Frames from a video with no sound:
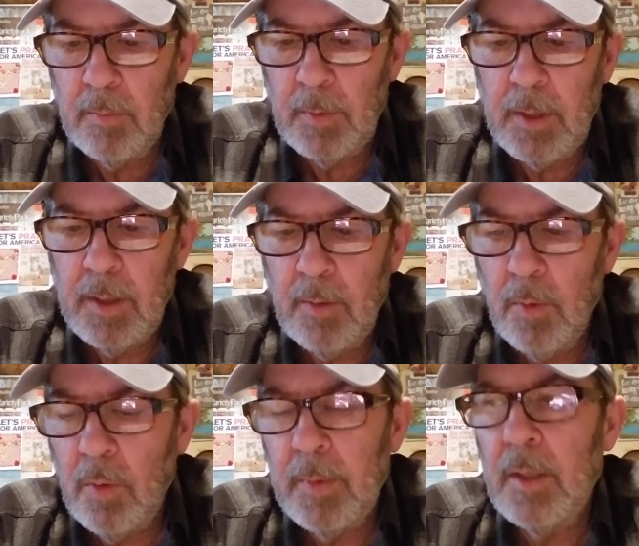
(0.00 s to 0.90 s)
Kitty
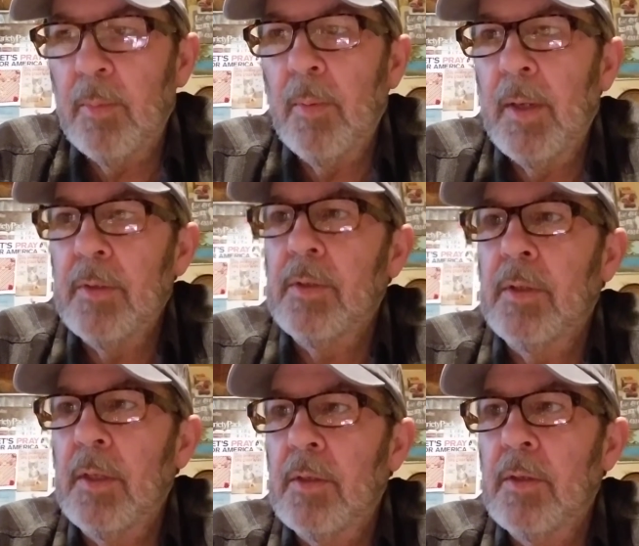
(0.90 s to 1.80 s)
woke me up about
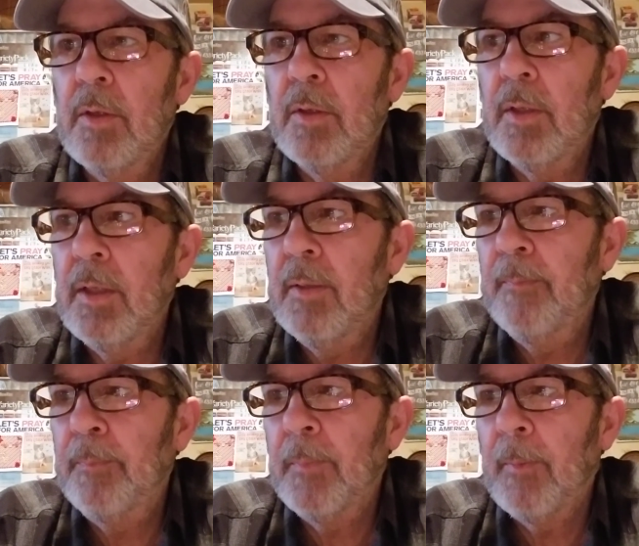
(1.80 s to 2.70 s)
6.30.
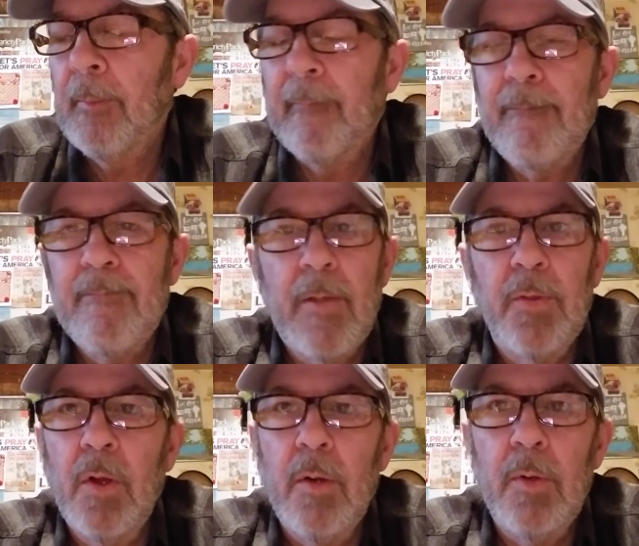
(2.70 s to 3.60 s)
I
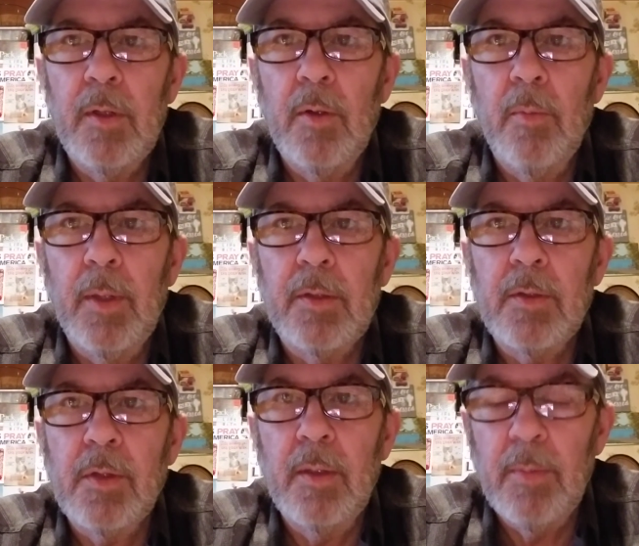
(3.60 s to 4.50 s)
thought I wasn't going back to
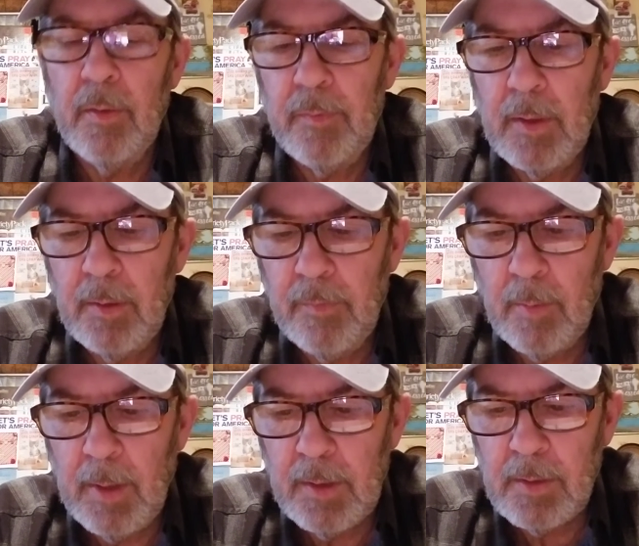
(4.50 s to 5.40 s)
sleep, but I finally fell
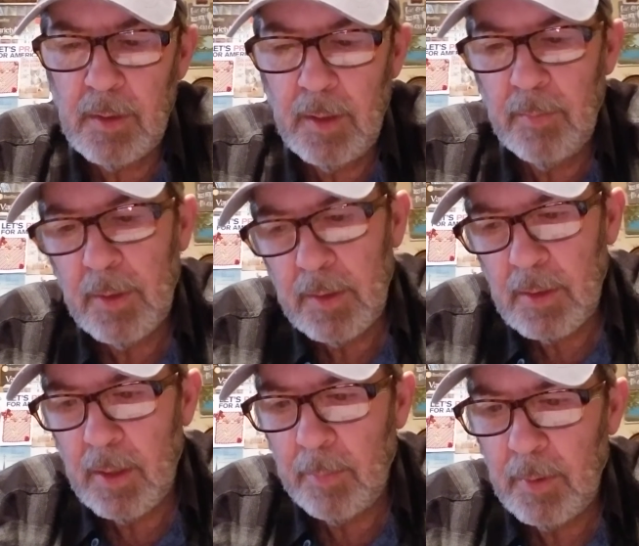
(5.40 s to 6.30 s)
back to sleep, and then I
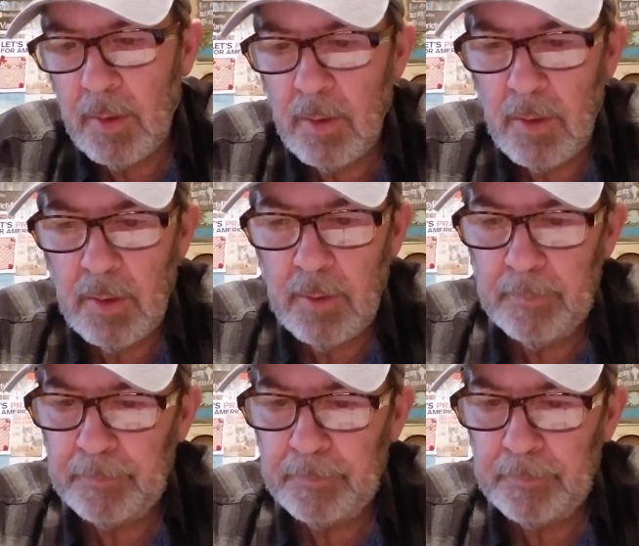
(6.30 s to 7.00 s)
slept a little longer.